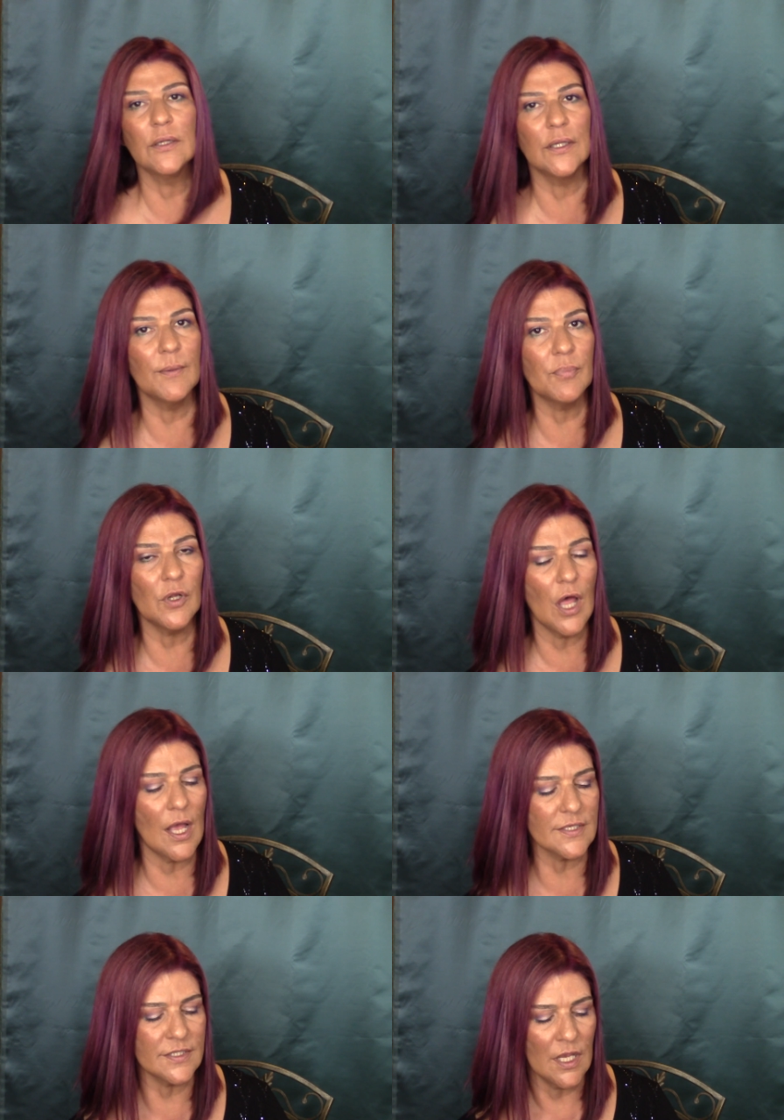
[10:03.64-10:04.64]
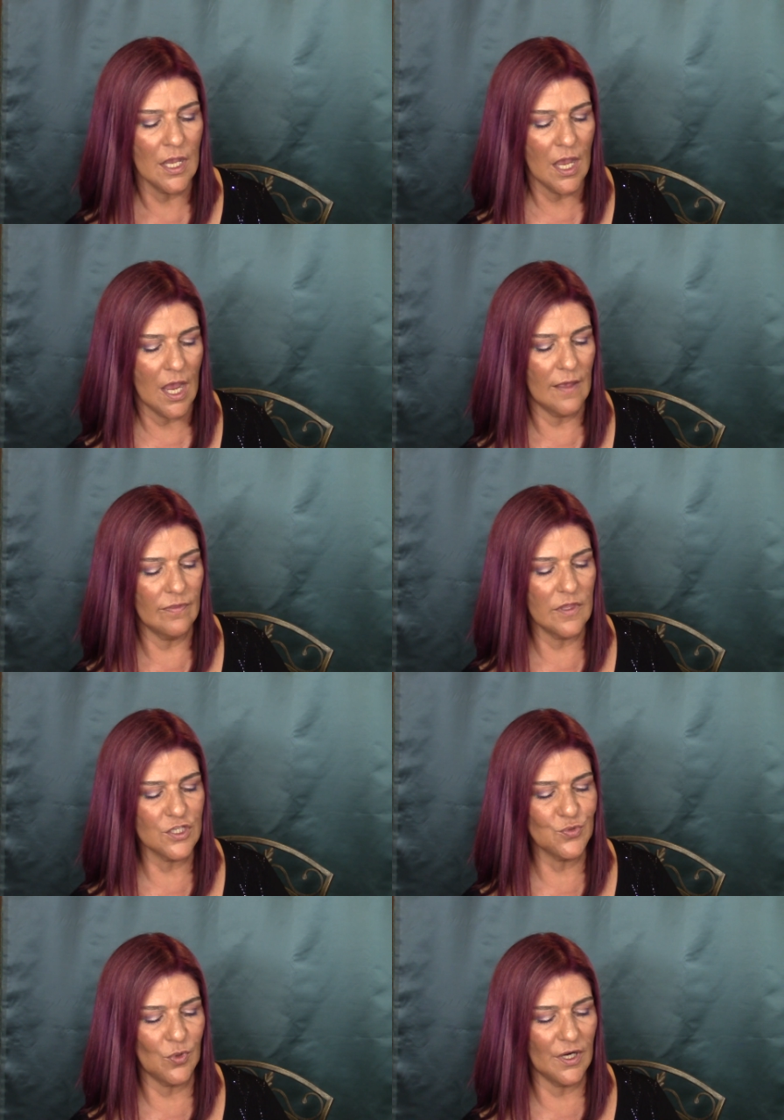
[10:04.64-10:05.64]
Lip Gloss. And
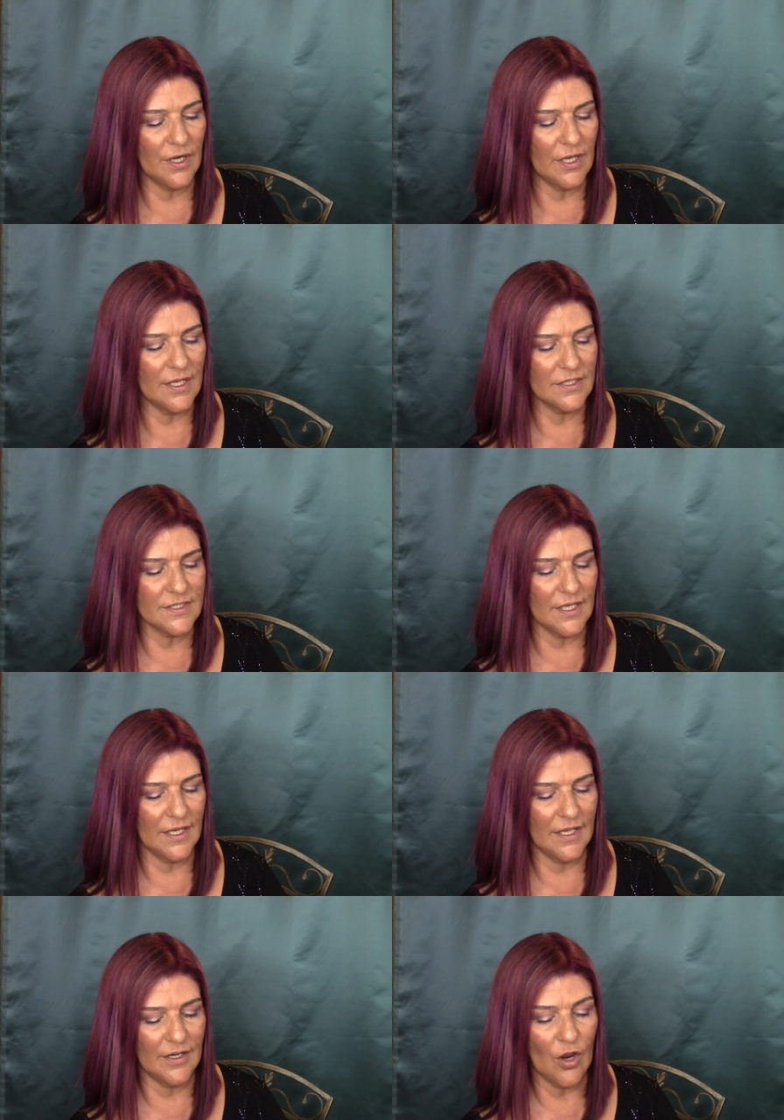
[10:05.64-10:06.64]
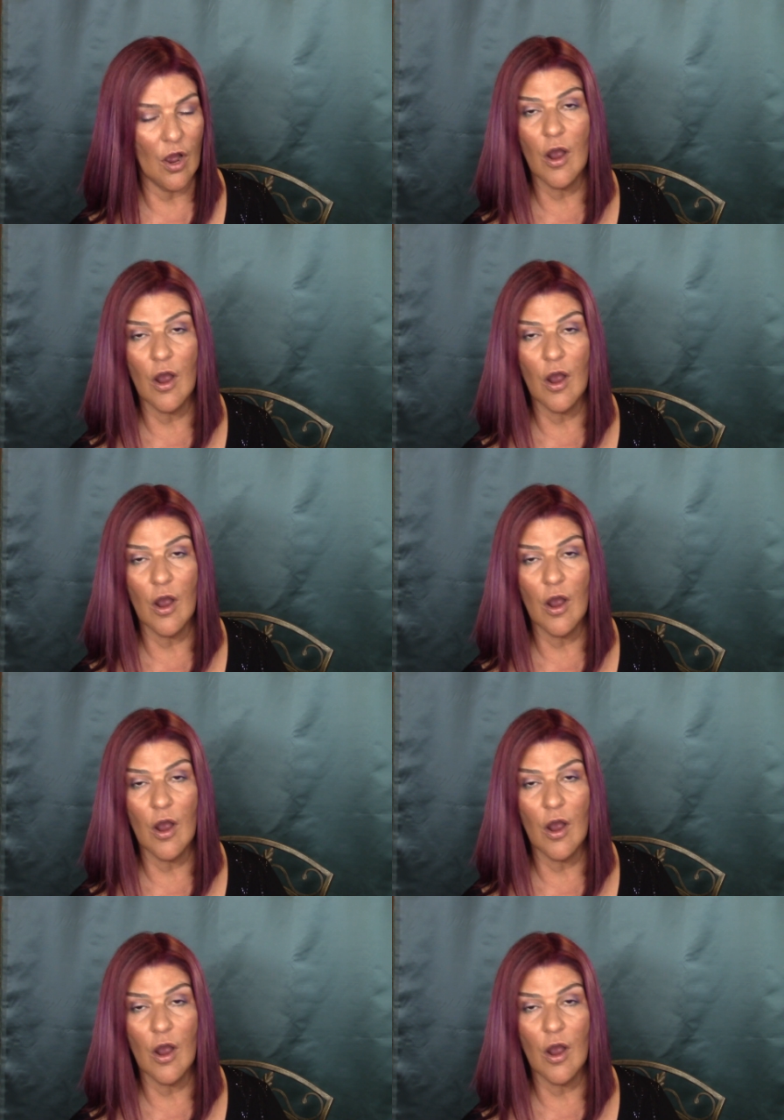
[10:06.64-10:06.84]
this one is in